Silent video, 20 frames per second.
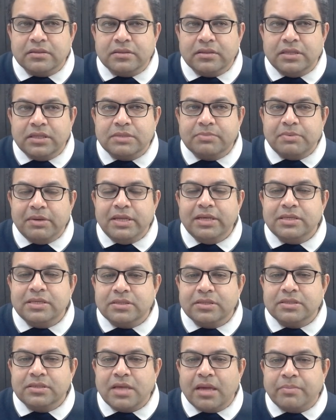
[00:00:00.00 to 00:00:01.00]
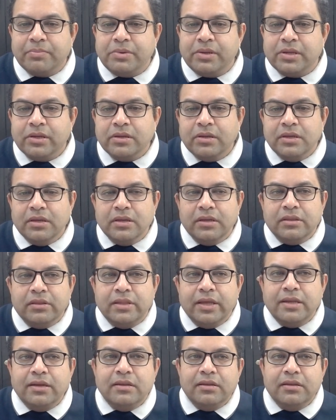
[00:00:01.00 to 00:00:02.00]
this play is just happening,
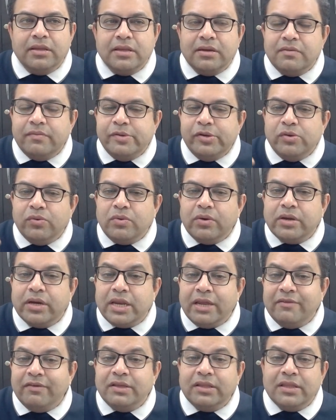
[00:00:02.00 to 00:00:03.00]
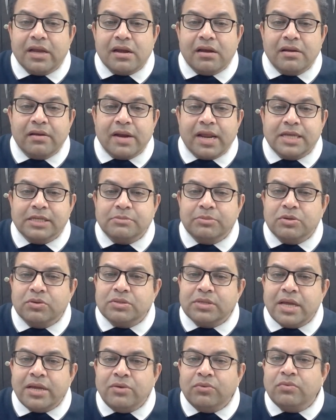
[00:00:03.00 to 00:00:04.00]
then there will be no craving that will arise,
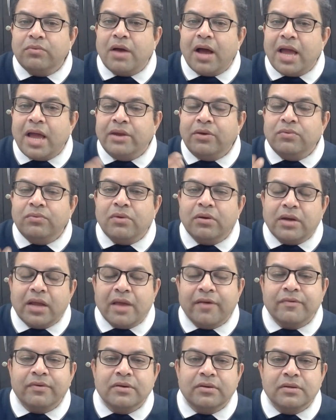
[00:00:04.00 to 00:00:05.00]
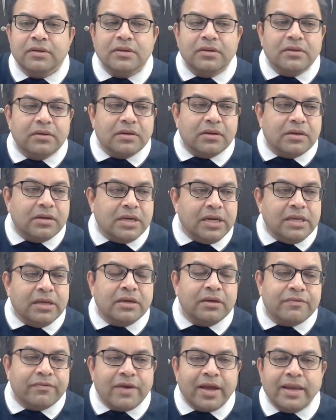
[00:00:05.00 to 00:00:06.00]
because I know I do not have a
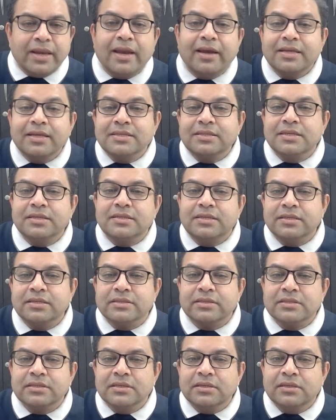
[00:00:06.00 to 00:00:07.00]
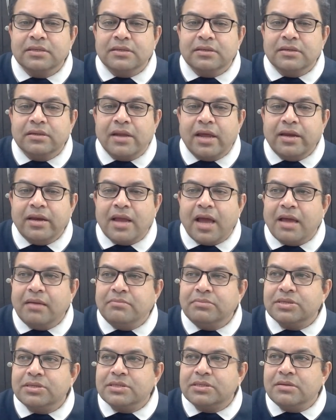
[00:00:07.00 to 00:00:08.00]
clear finite existence, right? I
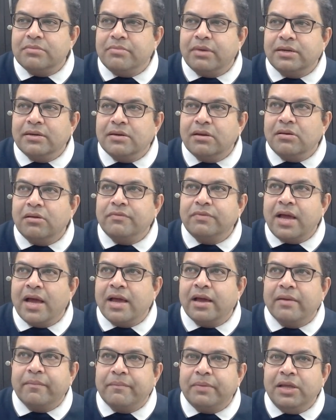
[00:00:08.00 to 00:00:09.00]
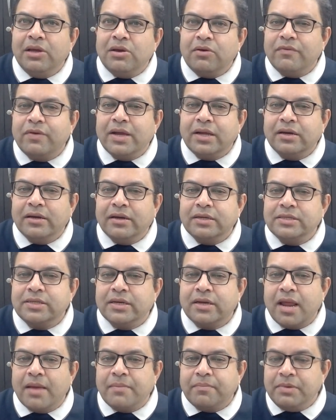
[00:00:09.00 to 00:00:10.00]
am just a bundle of the play of aggregates
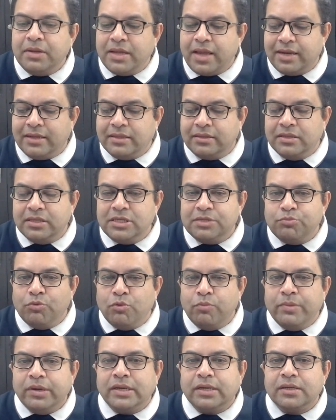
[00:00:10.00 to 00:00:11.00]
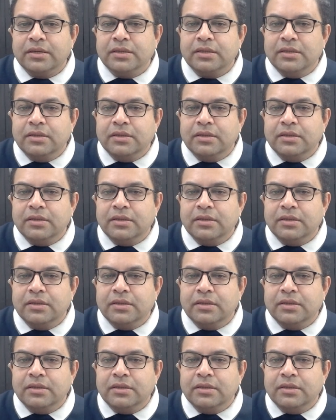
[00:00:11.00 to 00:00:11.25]
that are happening at this moment,